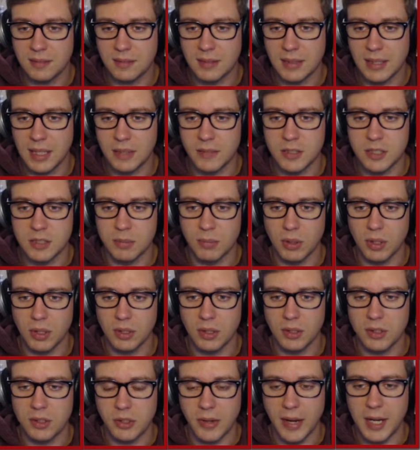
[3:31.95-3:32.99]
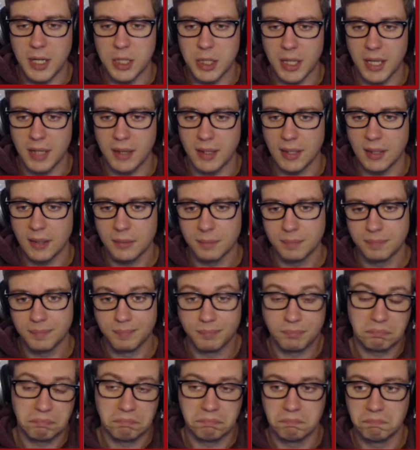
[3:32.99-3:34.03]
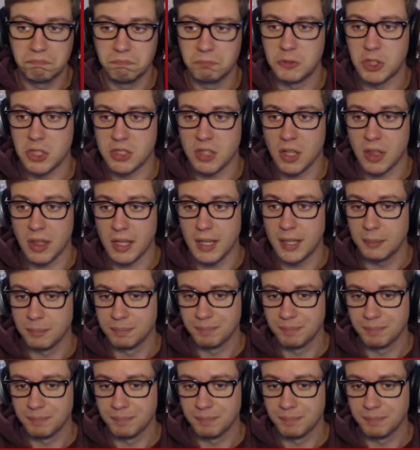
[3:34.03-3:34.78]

kind of a smart strategy, I think. Just a thought.